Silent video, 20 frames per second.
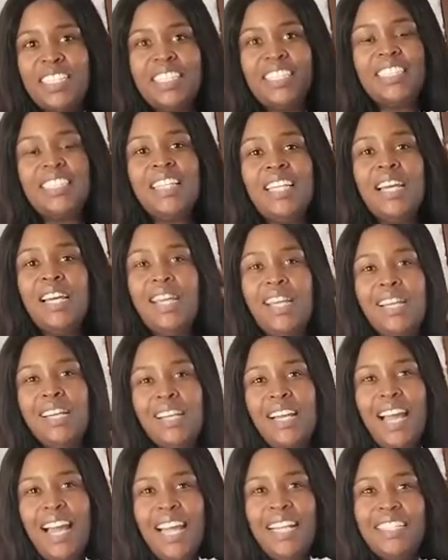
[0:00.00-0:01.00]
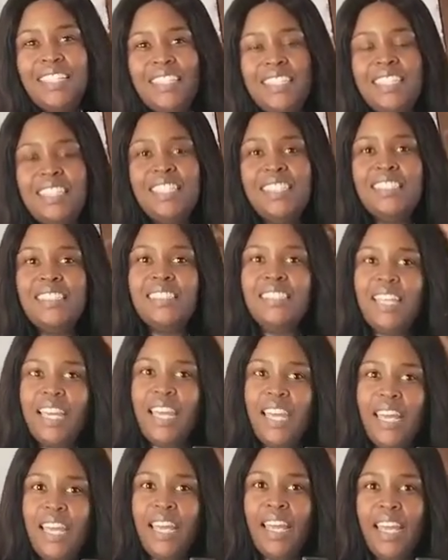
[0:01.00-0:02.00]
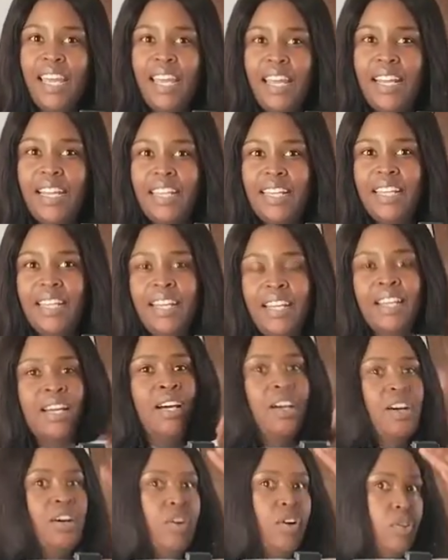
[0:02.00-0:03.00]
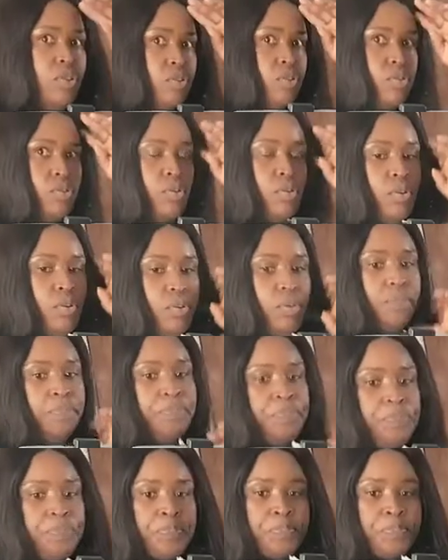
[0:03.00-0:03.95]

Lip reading: it, cut it, and also,